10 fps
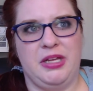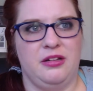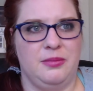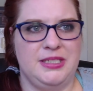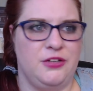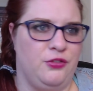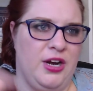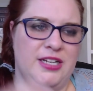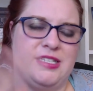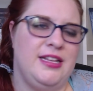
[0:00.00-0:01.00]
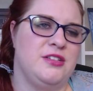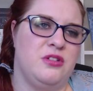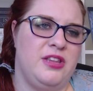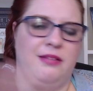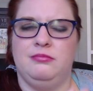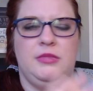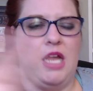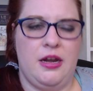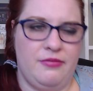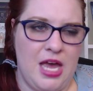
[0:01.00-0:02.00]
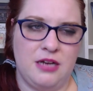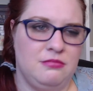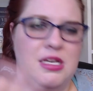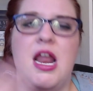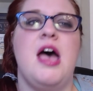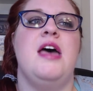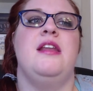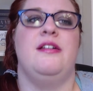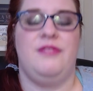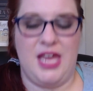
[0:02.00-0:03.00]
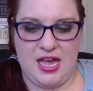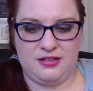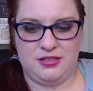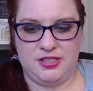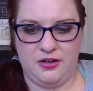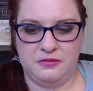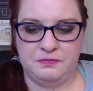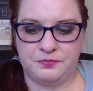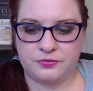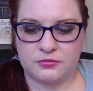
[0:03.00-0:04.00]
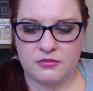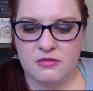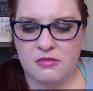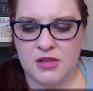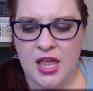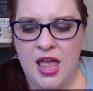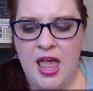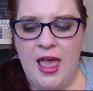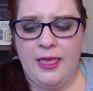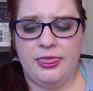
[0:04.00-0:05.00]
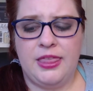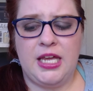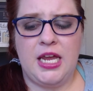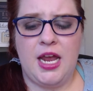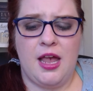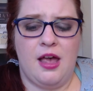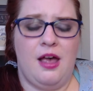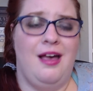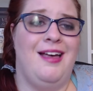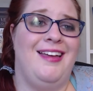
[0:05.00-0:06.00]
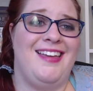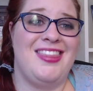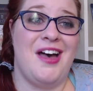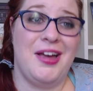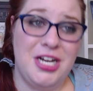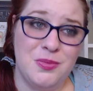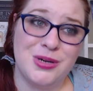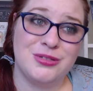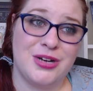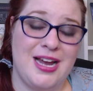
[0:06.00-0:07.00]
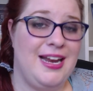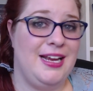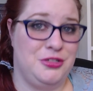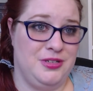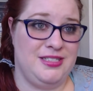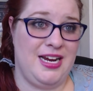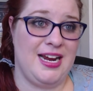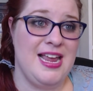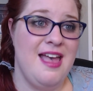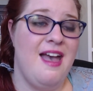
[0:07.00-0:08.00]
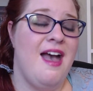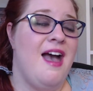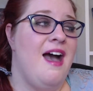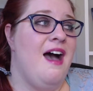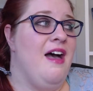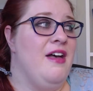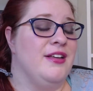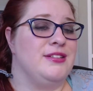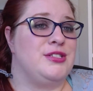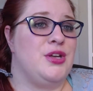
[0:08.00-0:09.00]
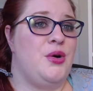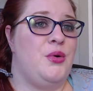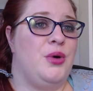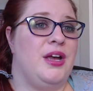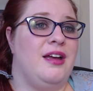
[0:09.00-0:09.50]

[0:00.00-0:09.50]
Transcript: a little bit different and that sort of thing. None of that. None of that. So the the audiobooks are kind of interesting. So,